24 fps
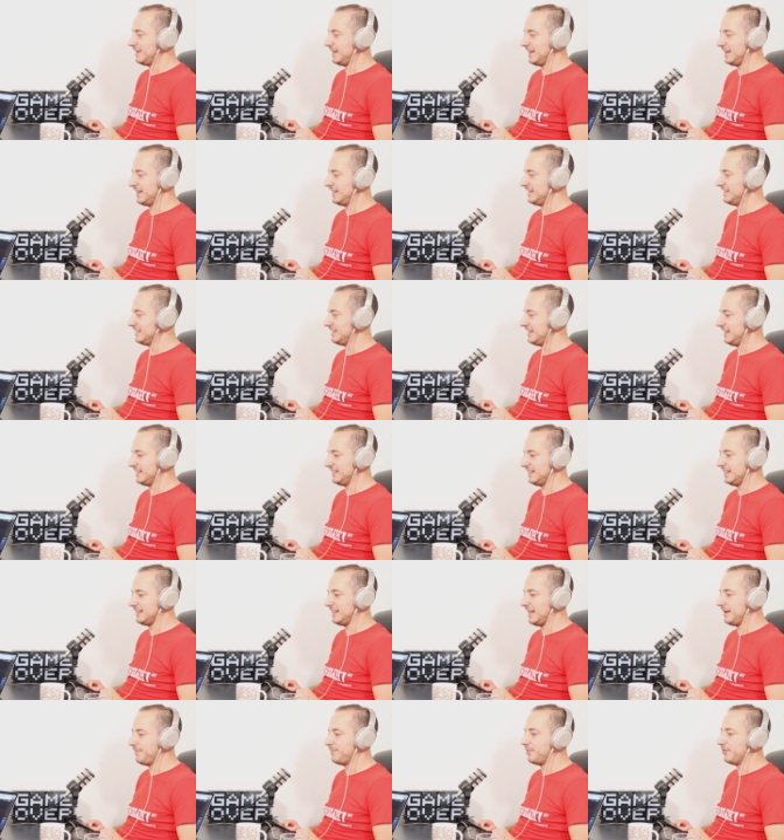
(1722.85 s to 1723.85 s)
and it, at,
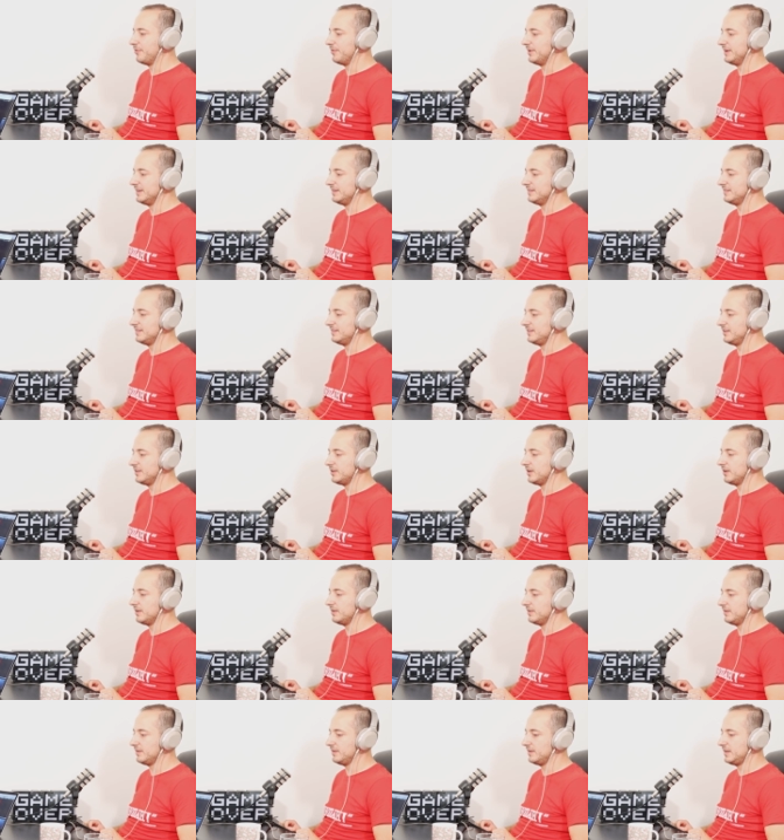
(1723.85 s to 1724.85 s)
at that point, you
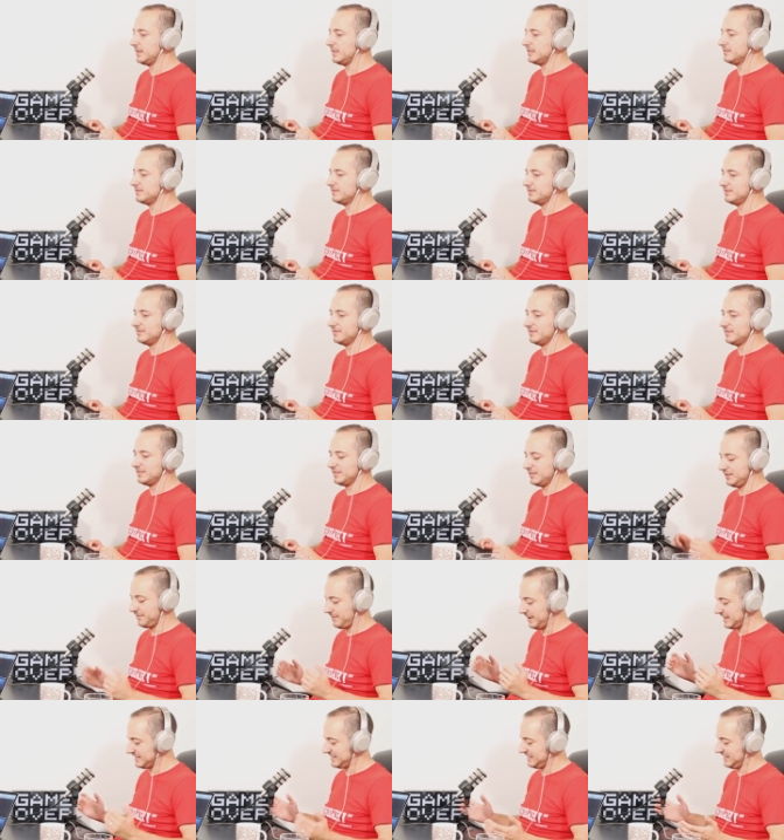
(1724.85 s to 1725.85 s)
know, he's
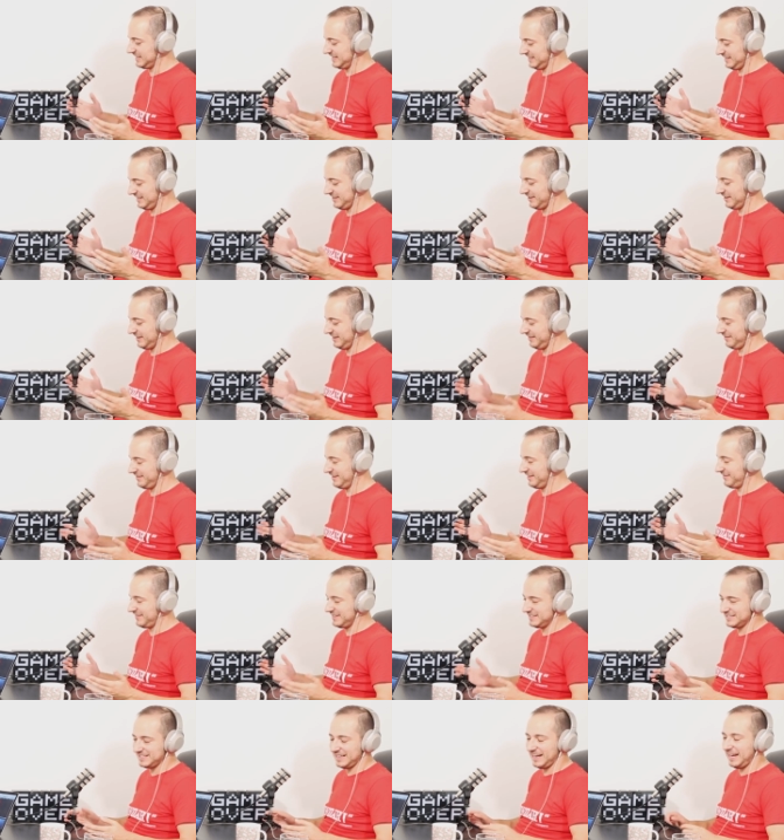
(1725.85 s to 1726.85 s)
you basically, you know, if,
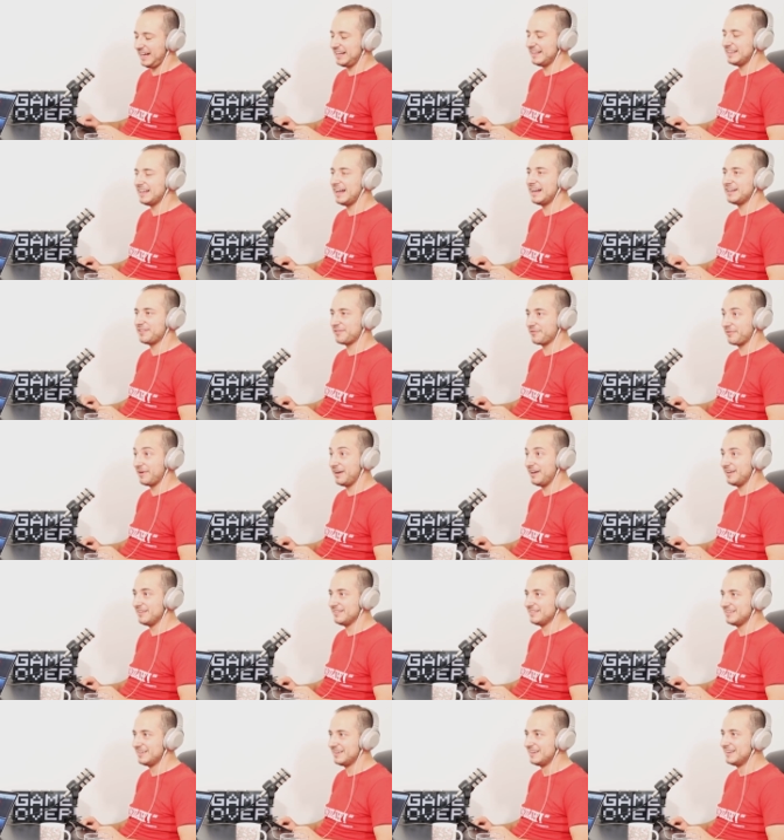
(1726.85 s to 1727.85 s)
if he's say in the eighth
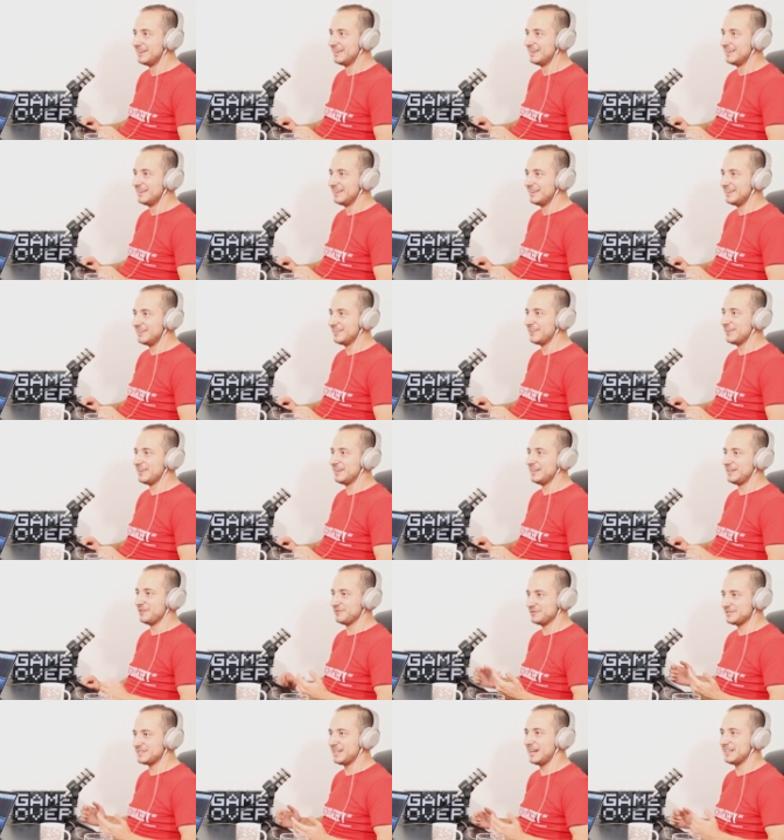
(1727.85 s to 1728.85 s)
round, yep. you know,
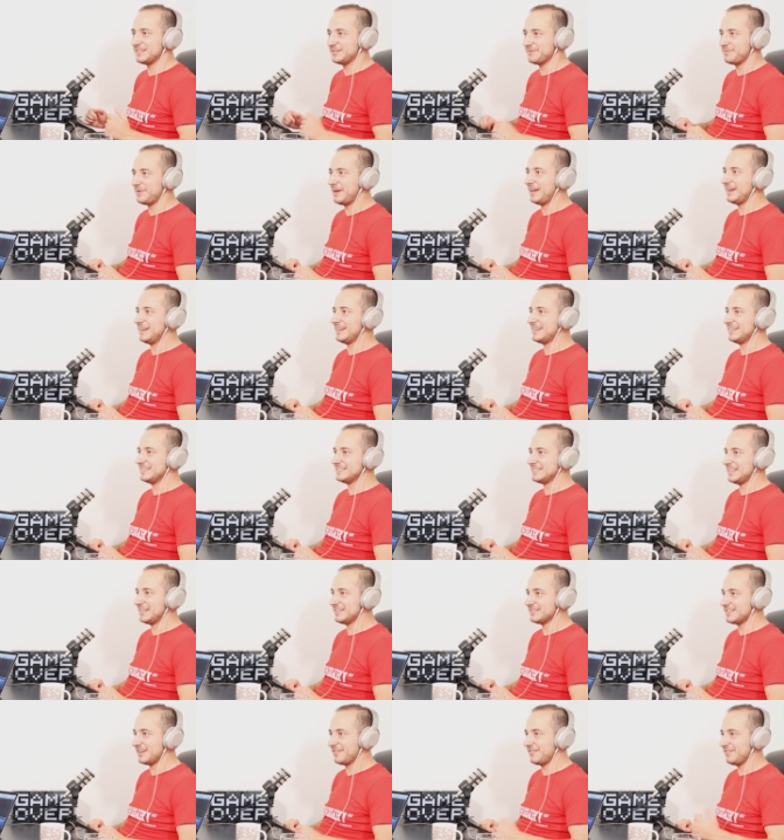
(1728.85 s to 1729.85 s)
he would start to panic in his
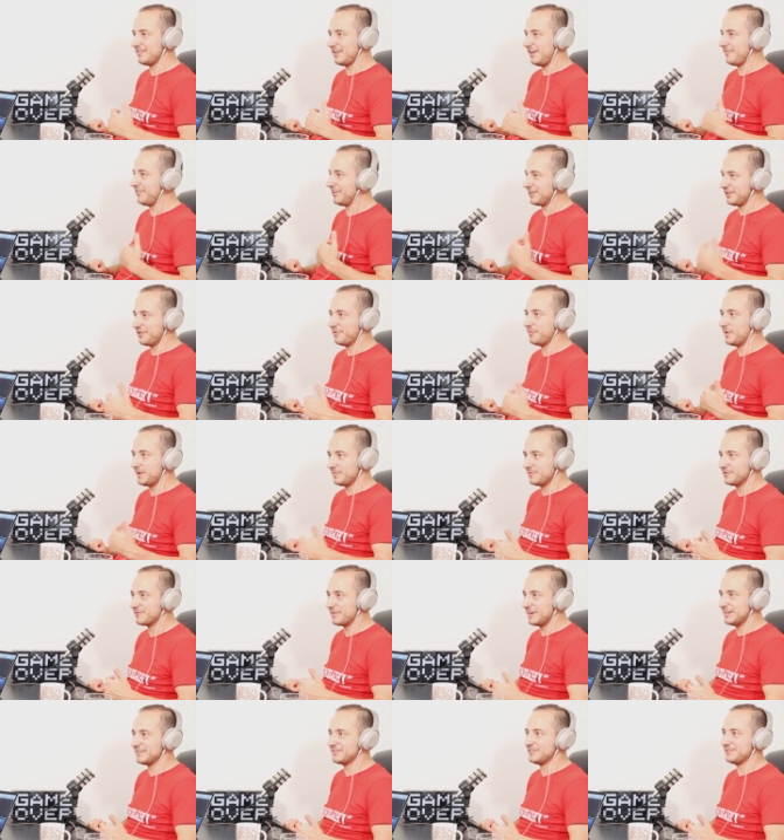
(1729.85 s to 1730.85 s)
head. Is like, I've only got one
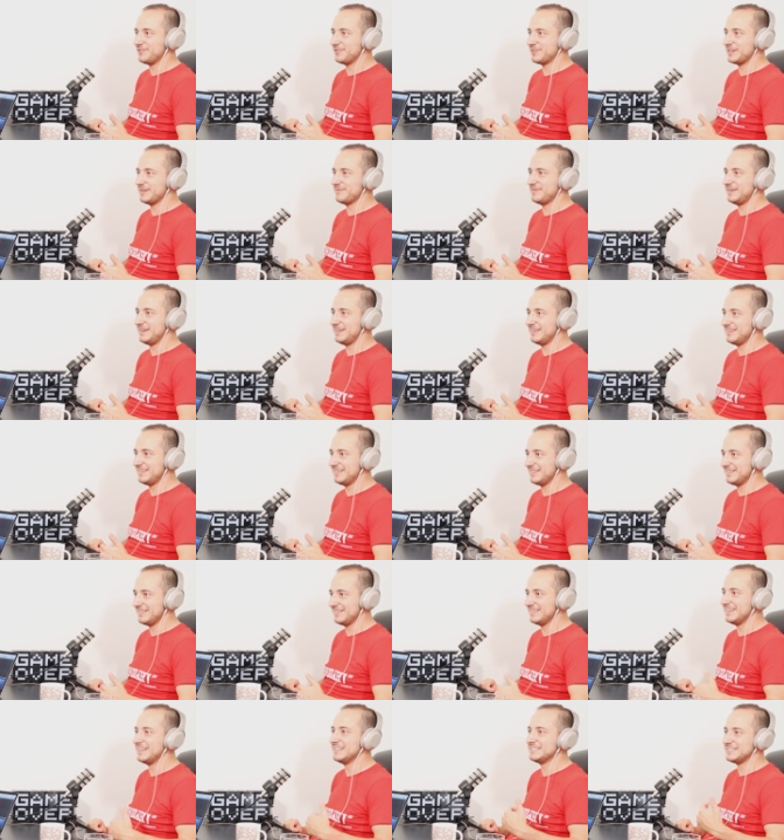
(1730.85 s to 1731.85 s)
more round to knock him out.
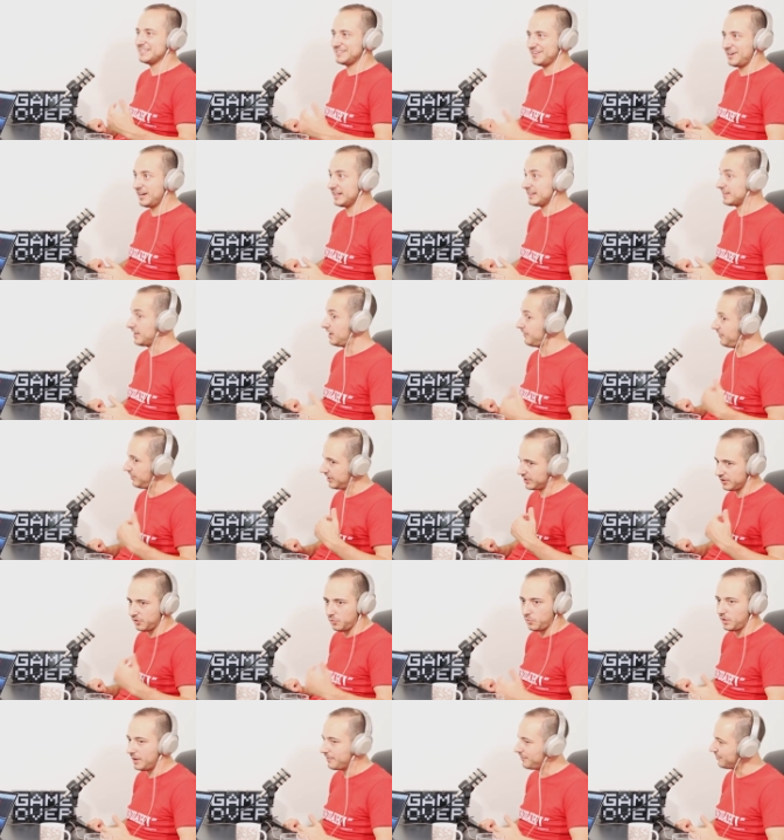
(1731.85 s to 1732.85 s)
Yeah, And it's yeah. a ninth. I've only
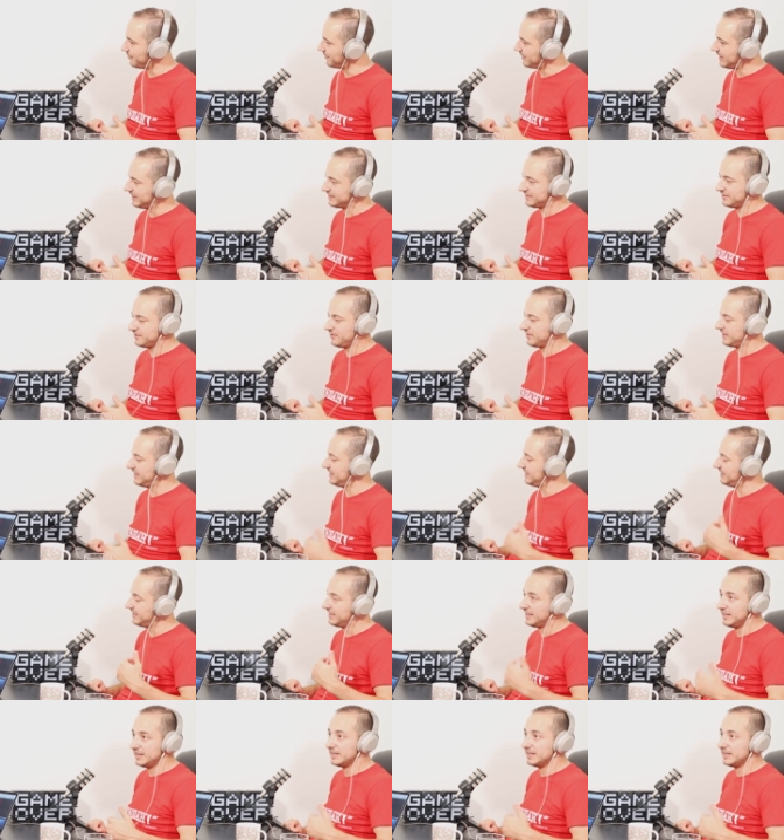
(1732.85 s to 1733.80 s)
got one more round to knock. He him. needs